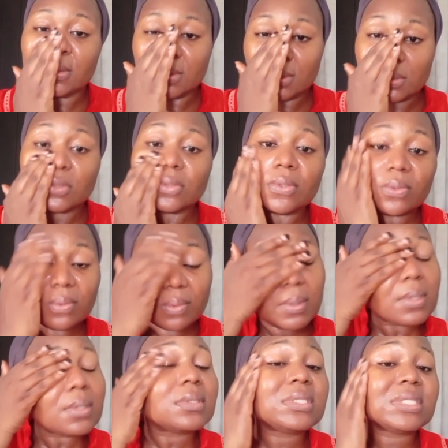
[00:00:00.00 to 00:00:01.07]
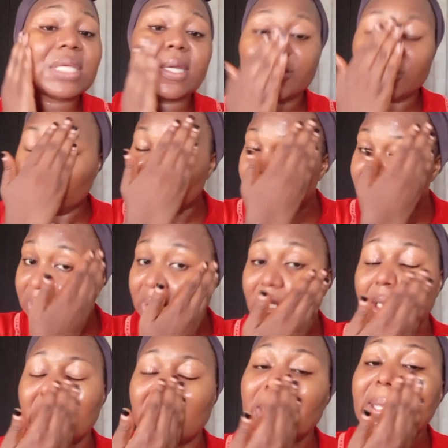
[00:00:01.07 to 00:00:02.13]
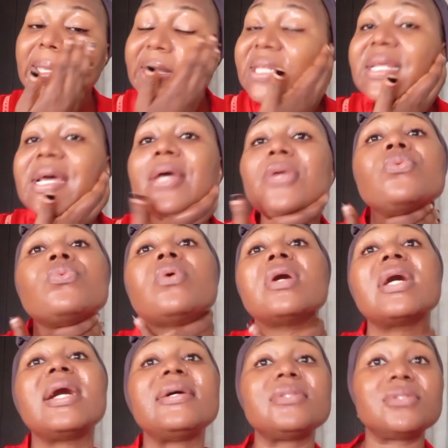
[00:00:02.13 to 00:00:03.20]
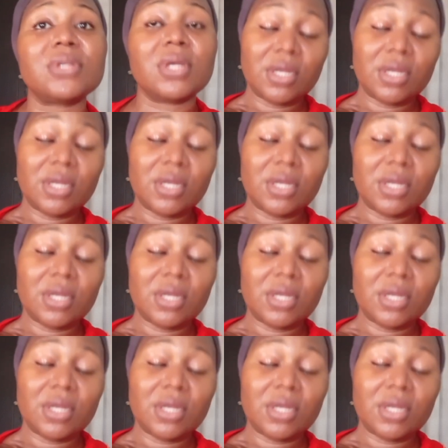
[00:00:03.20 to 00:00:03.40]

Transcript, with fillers: So take note. Either you work out